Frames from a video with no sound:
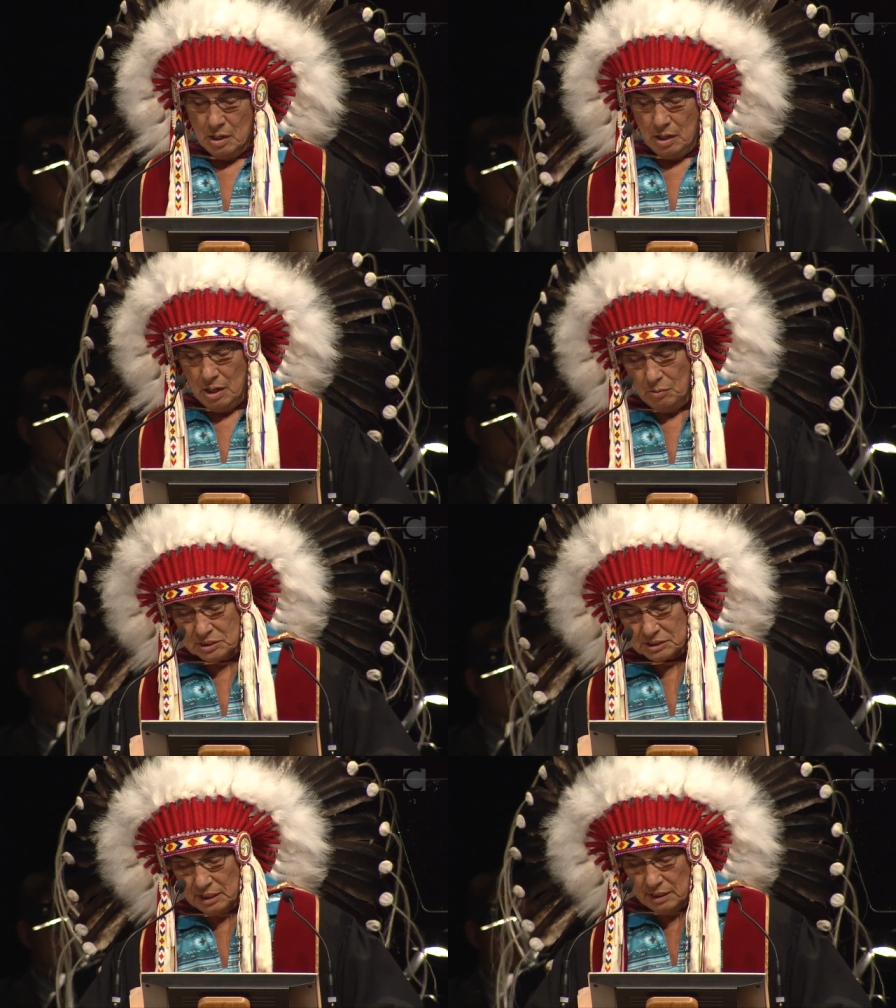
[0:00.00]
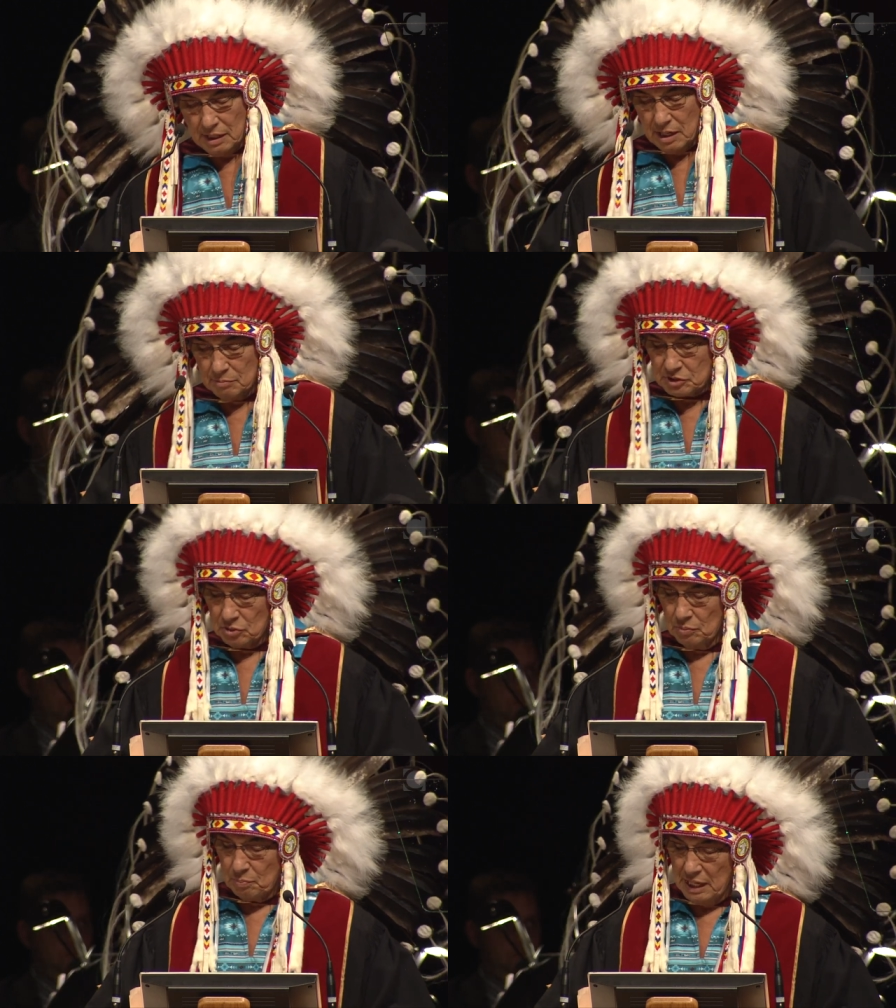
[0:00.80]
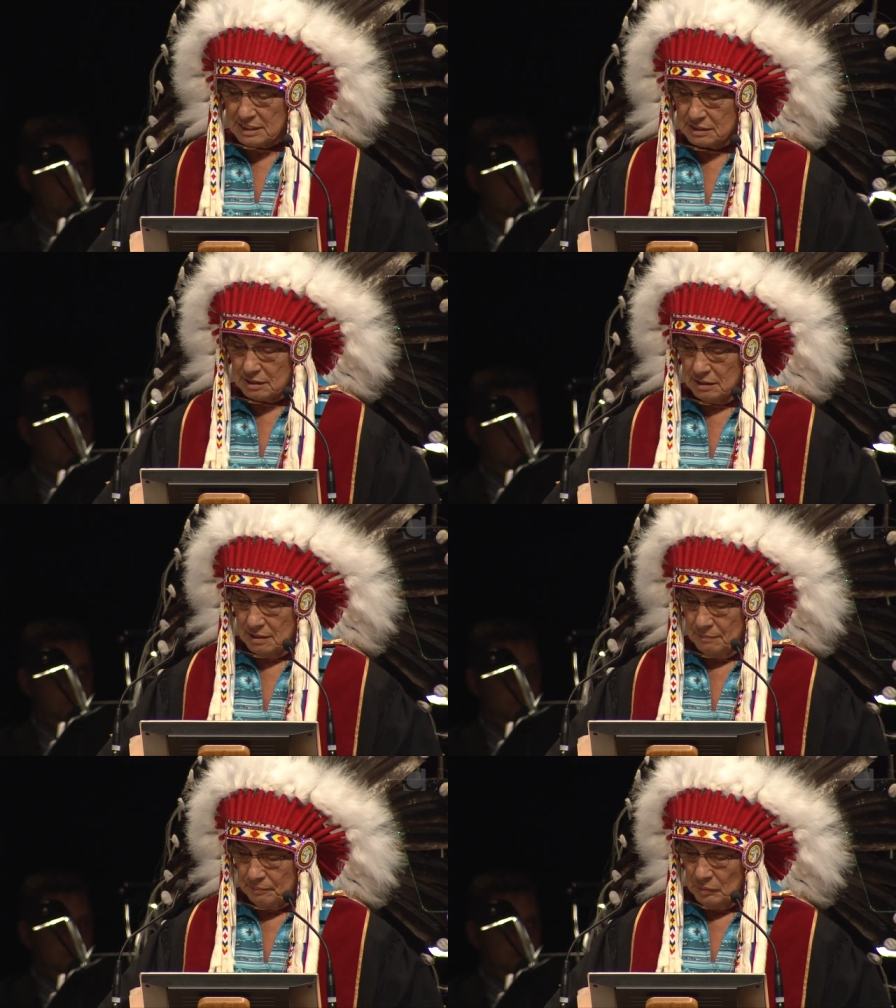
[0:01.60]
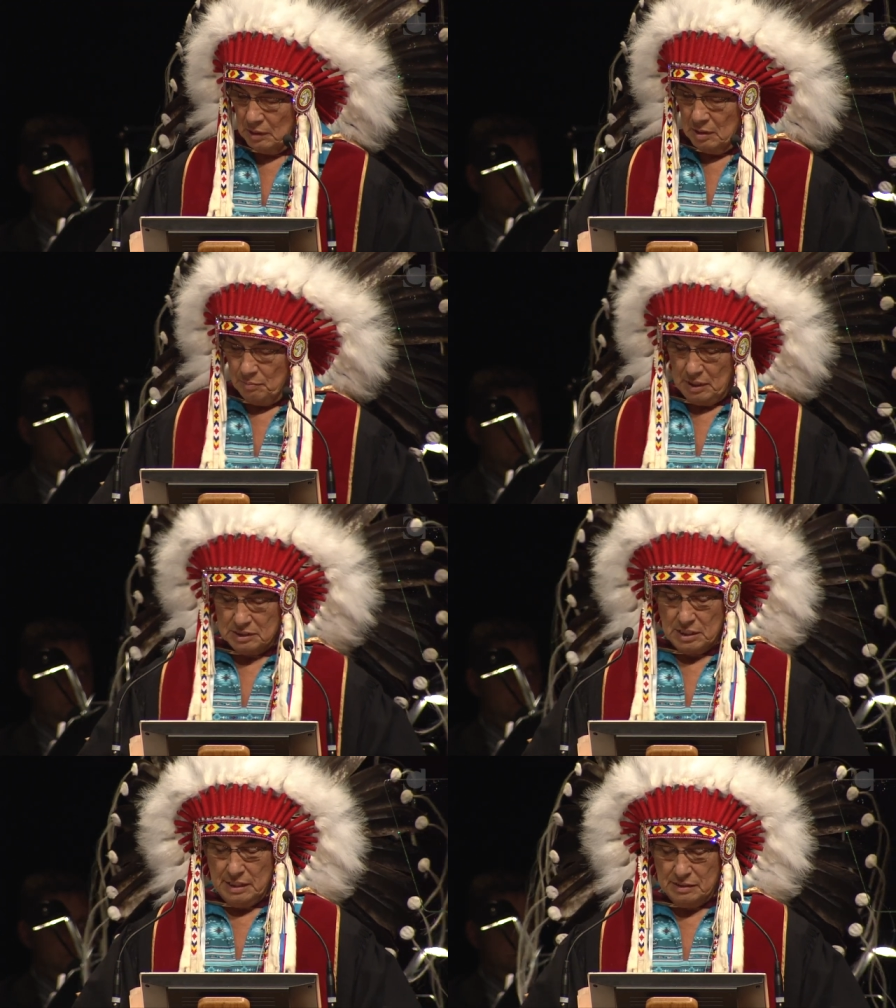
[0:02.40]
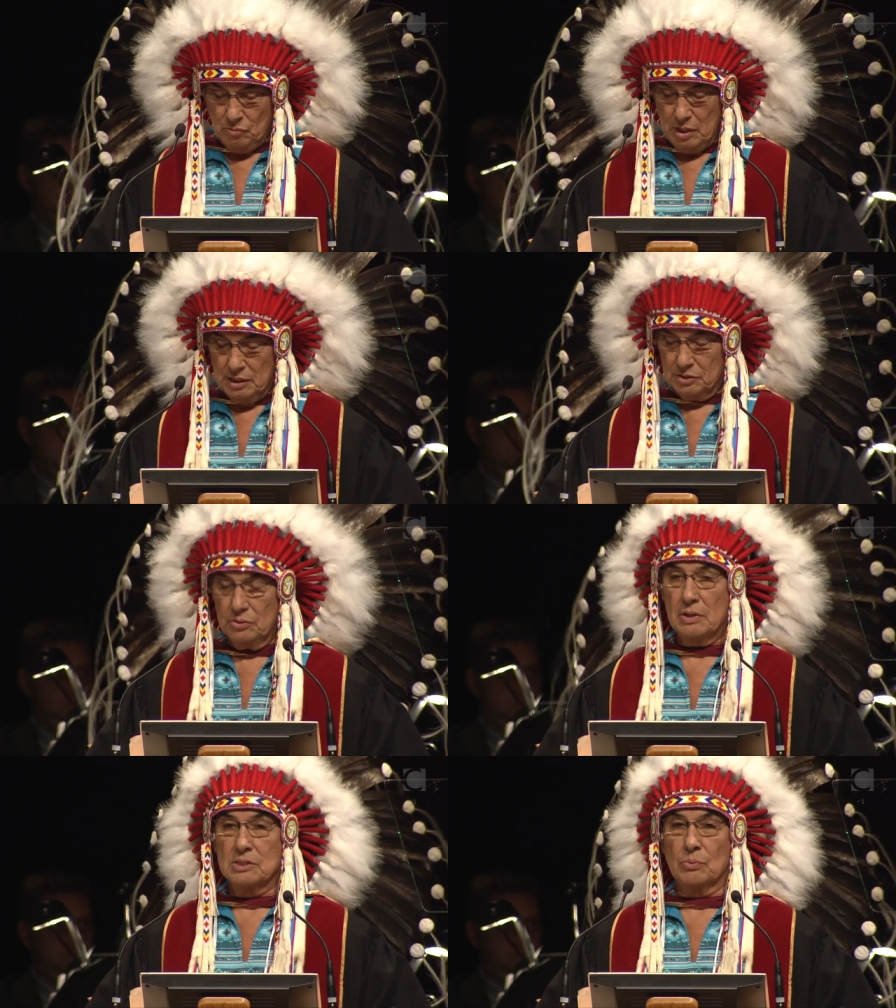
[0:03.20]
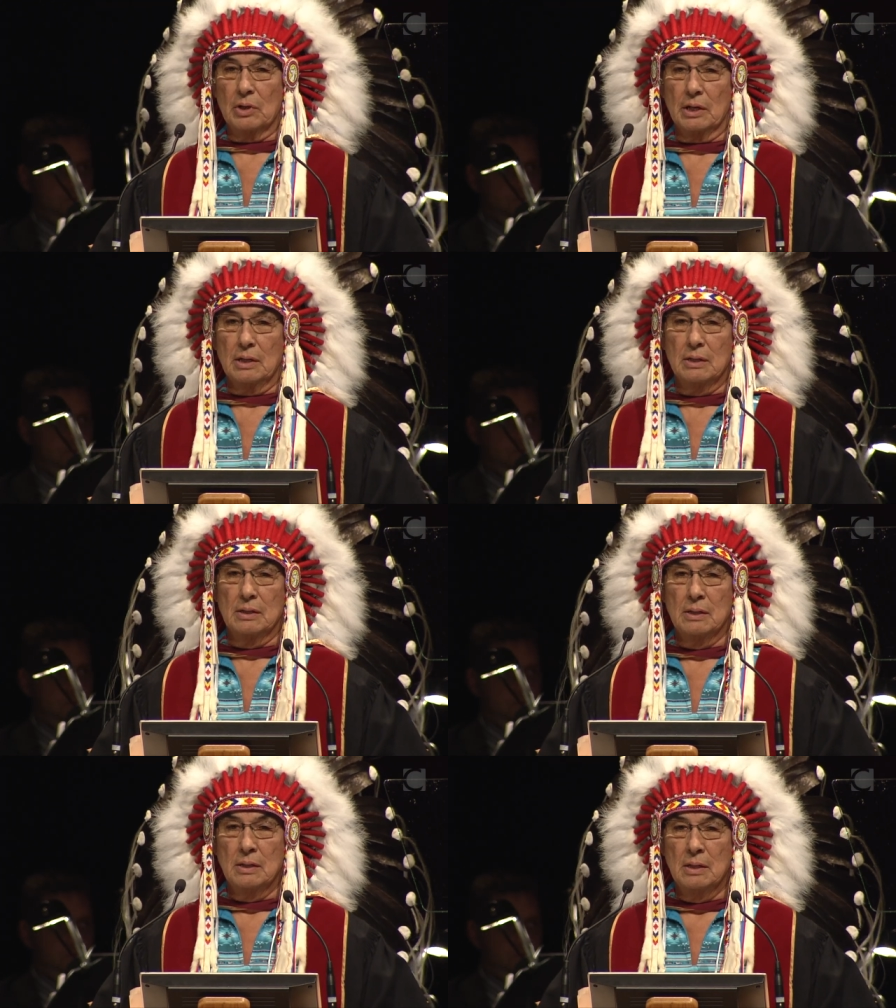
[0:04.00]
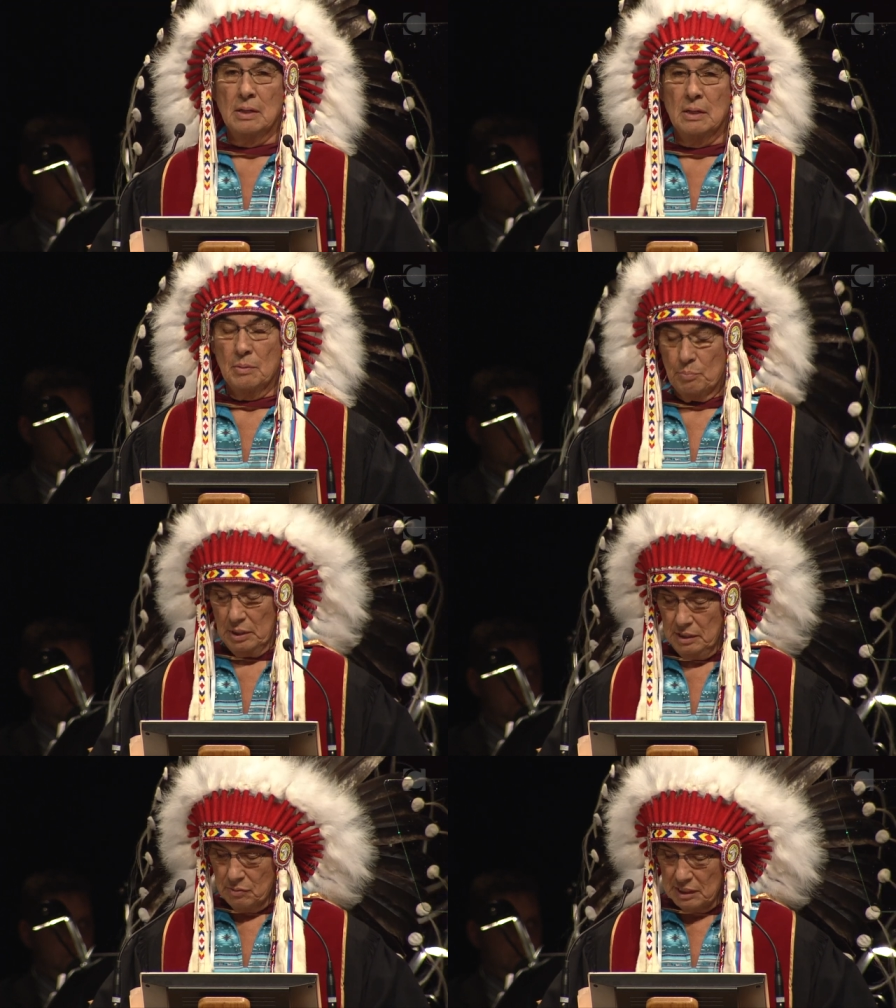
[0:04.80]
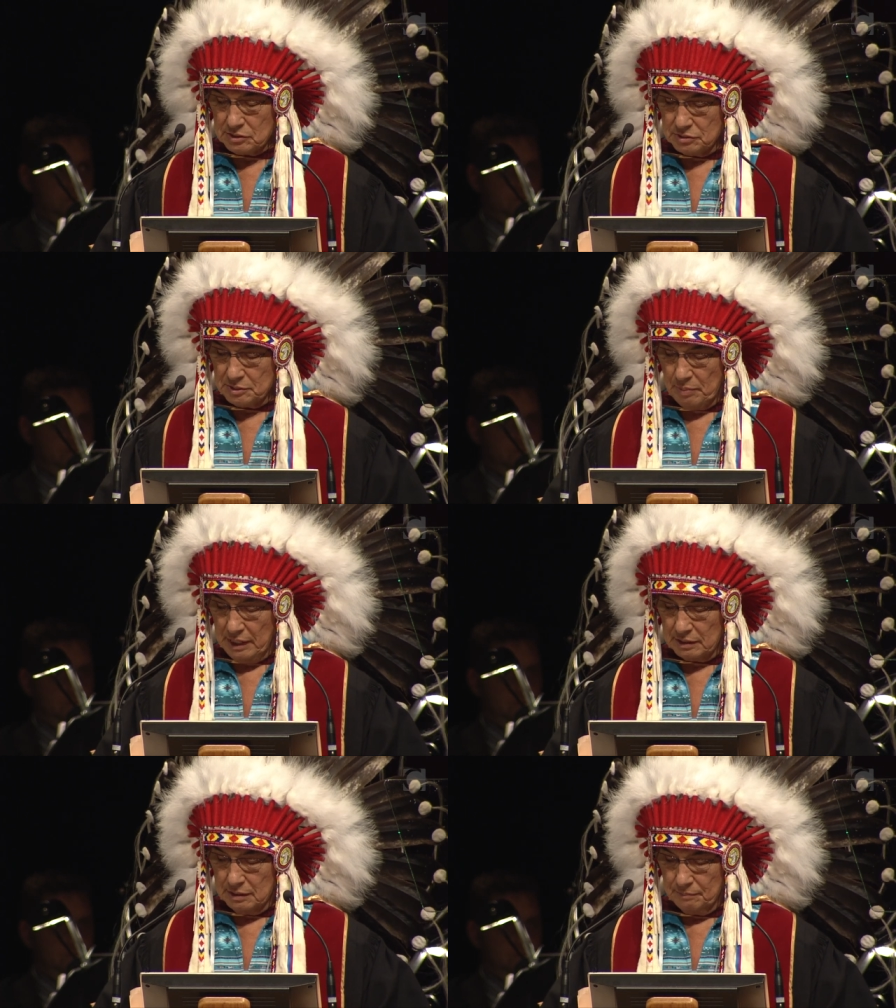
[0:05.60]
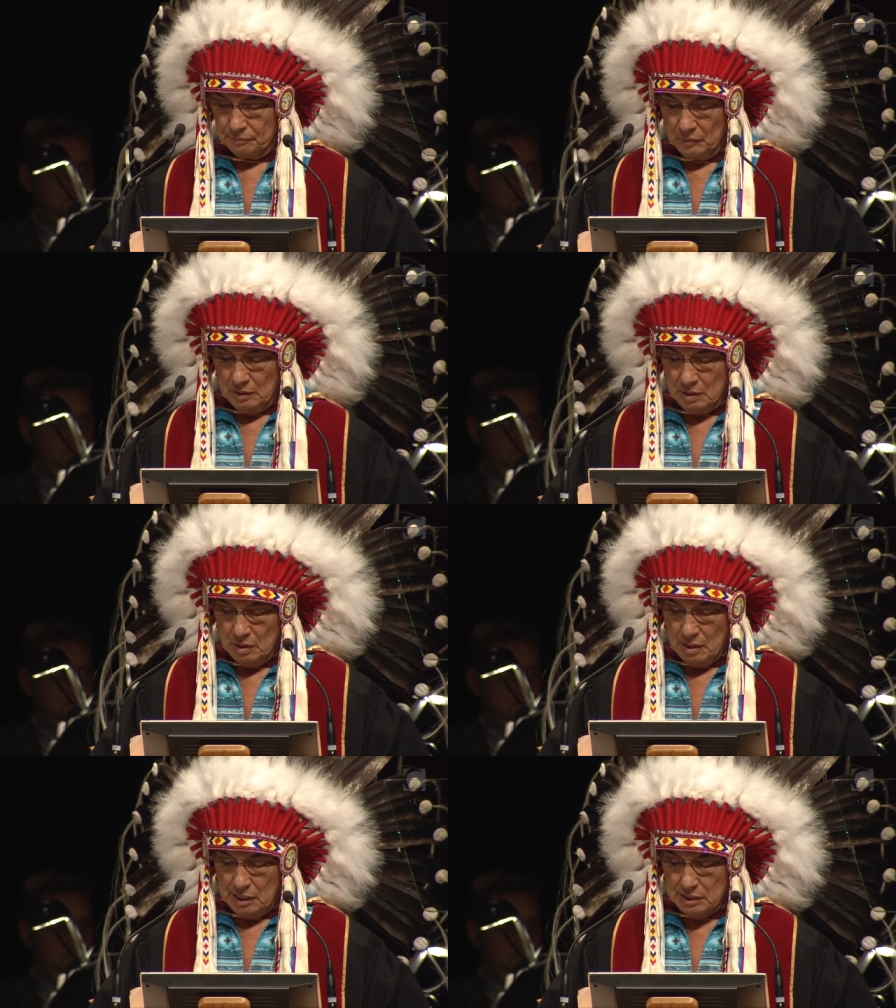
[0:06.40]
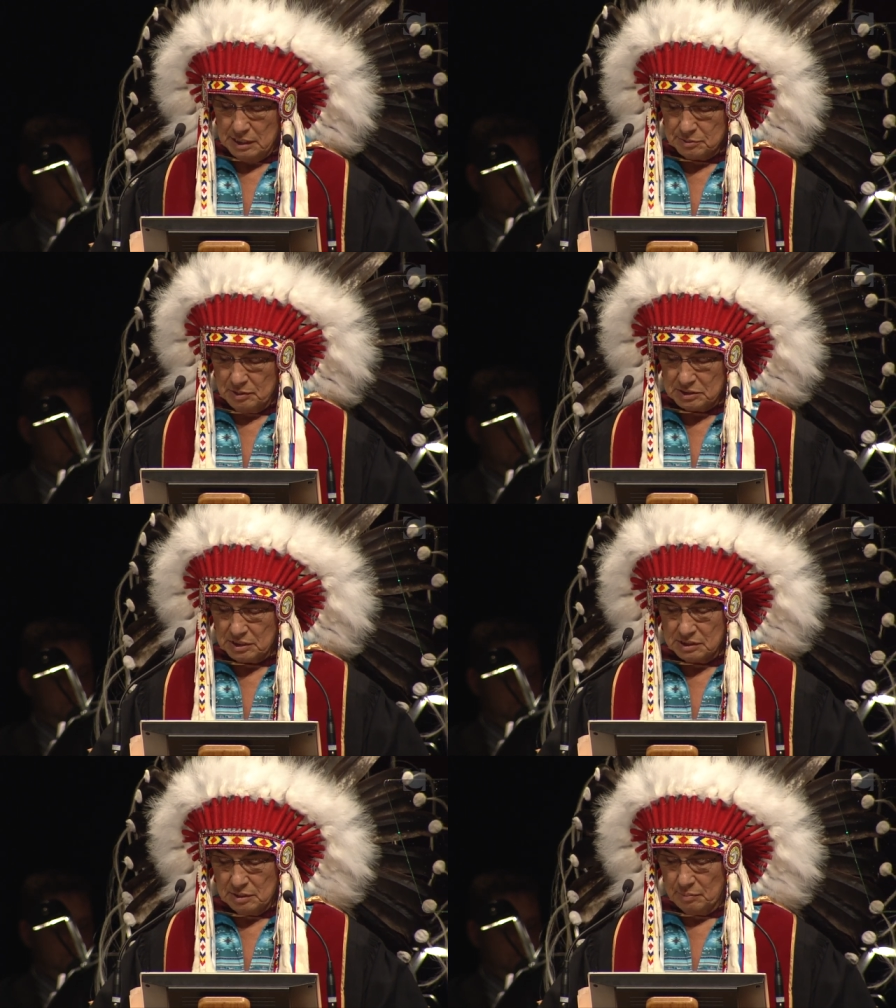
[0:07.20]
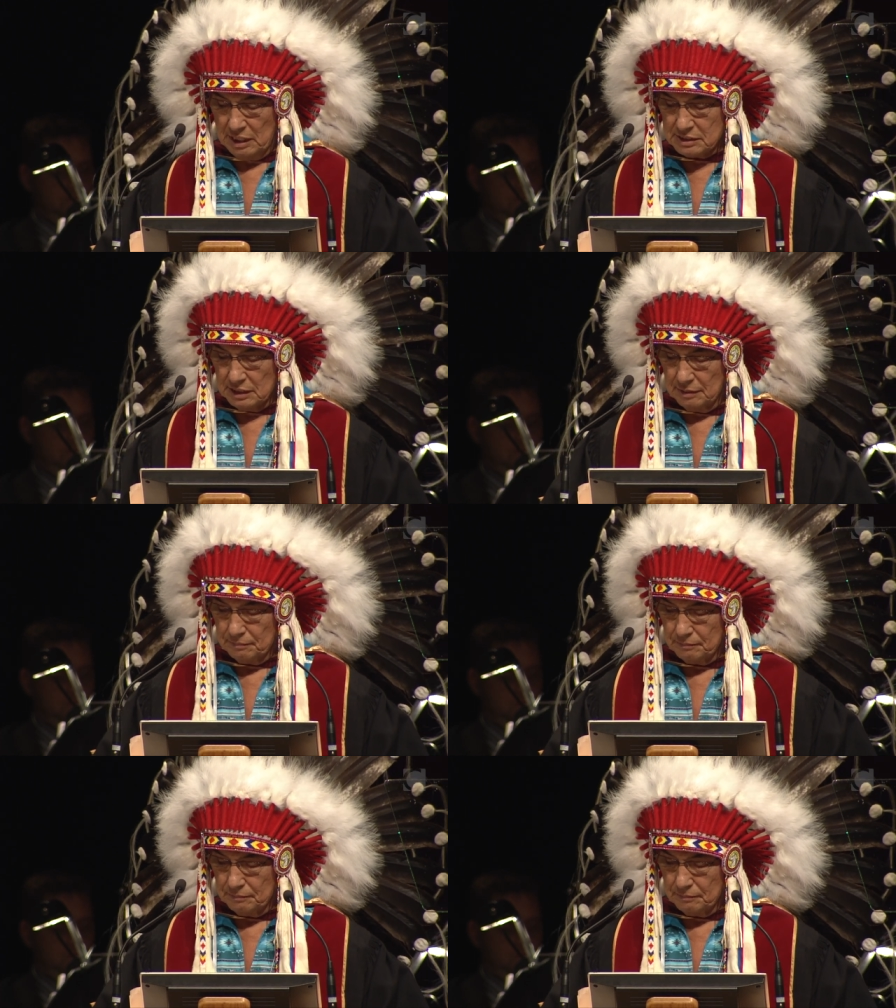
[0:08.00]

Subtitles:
I always say that I'm so blessed because I didn't want to do this work, but in retrospect, it has been such a blessing.